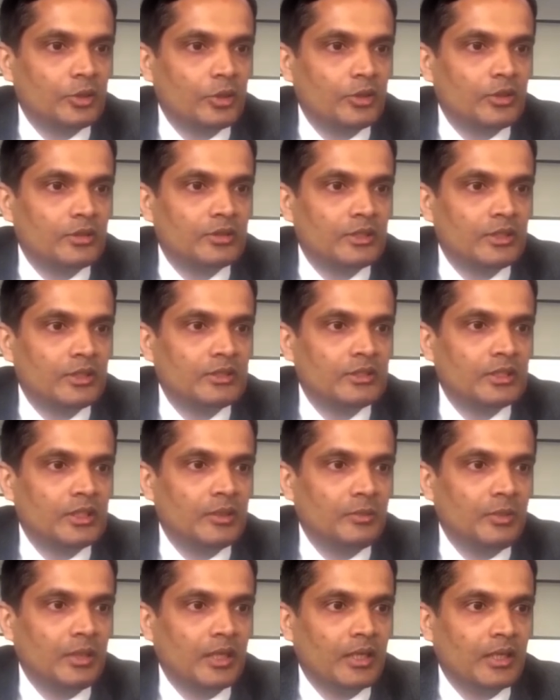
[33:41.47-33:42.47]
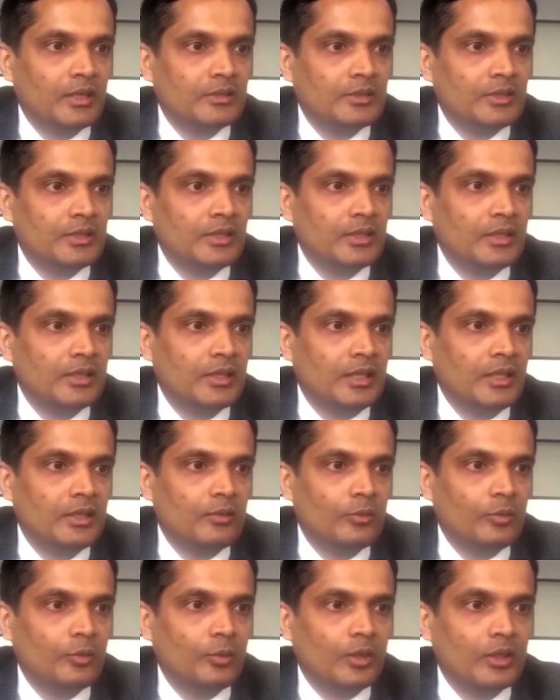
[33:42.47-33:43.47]
or facet joint blocks if it
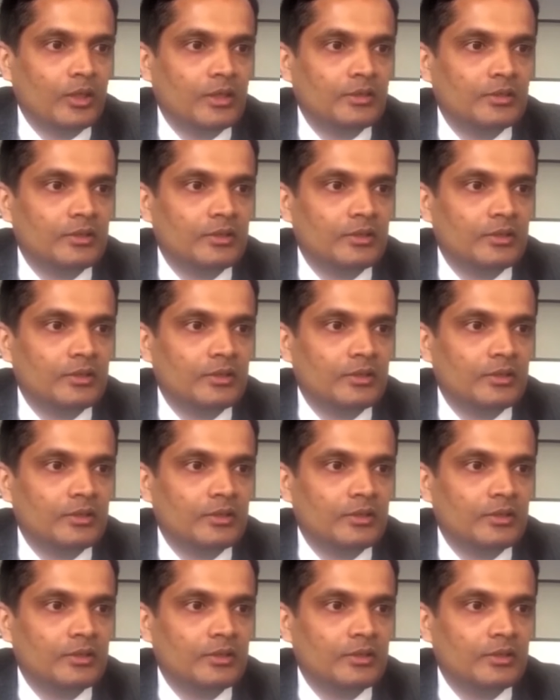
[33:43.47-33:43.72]
is coming